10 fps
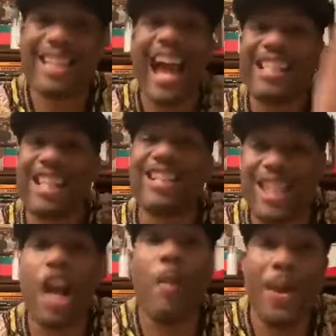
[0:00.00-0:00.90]
Sanctions
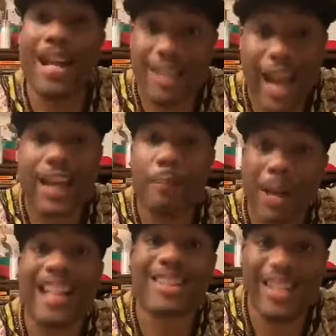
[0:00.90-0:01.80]
still being taken
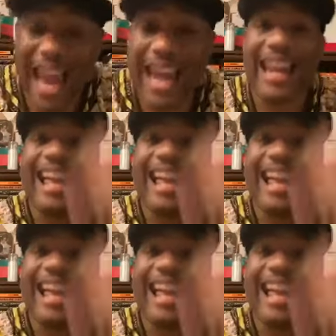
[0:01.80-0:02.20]
place today.